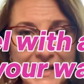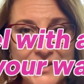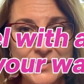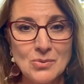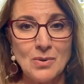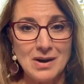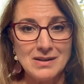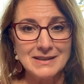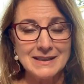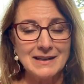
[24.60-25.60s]
in your
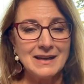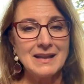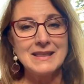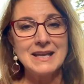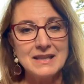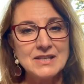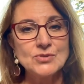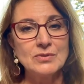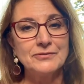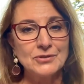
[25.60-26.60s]
wallet. And I think
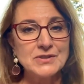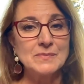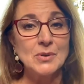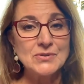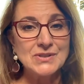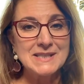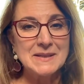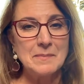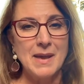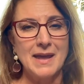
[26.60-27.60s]
this refers mostly
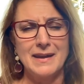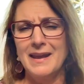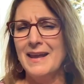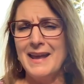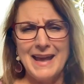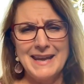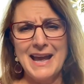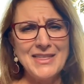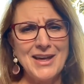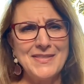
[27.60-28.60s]
to men. And
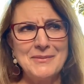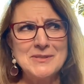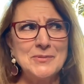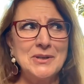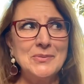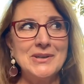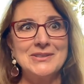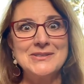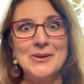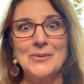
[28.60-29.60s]
I thought that was pretty
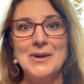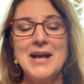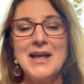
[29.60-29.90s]
weird. So